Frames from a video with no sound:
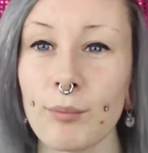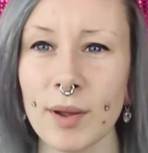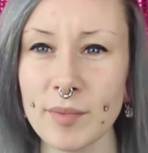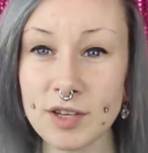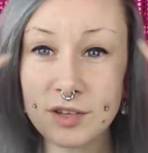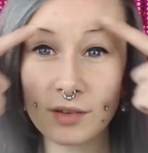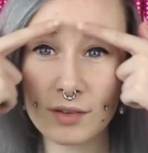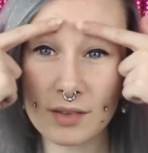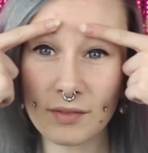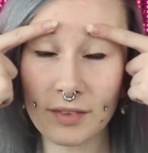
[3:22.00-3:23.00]
Maybe I should
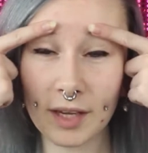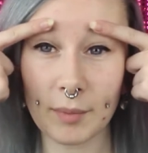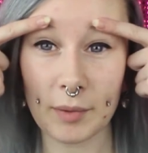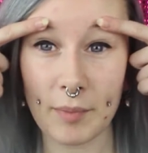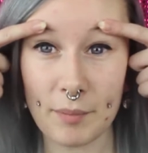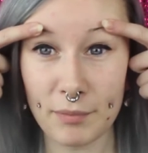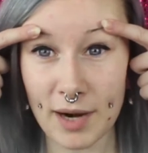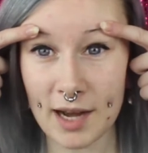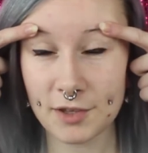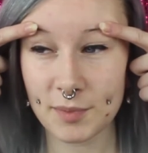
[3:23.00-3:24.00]
do something about my
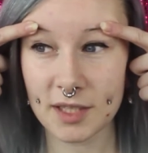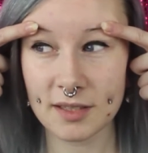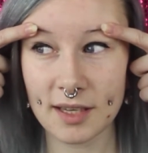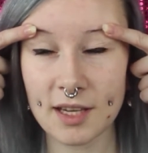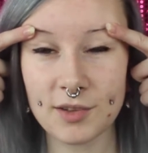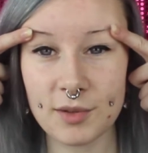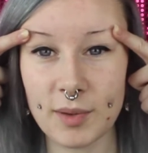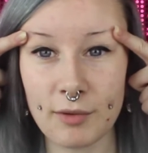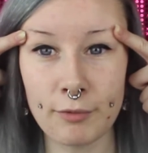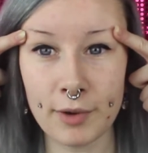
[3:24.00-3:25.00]
brows because they used to
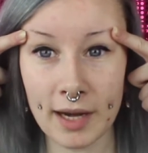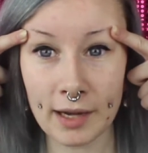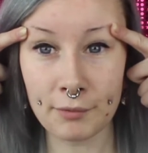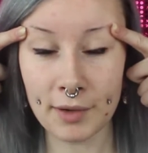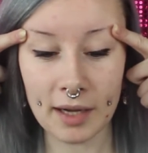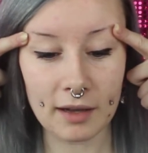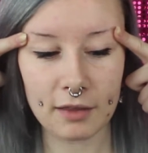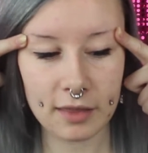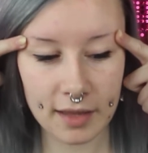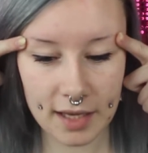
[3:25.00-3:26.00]
be really, really
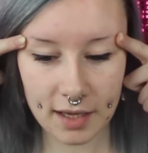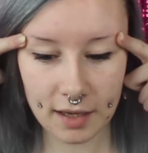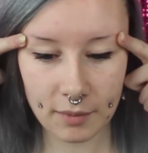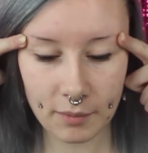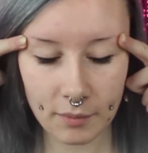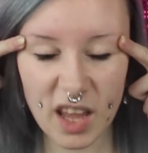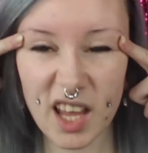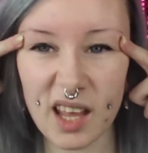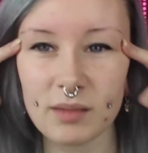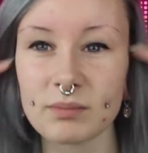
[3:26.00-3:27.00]
thick.
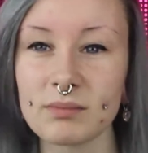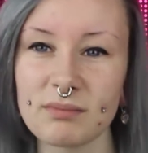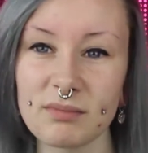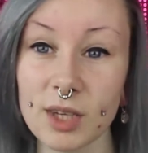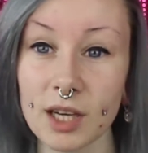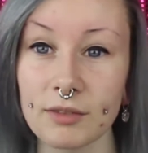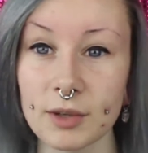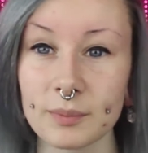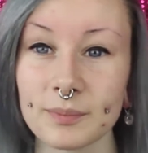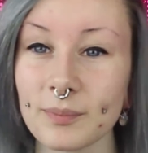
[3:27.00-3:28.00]
Whatever.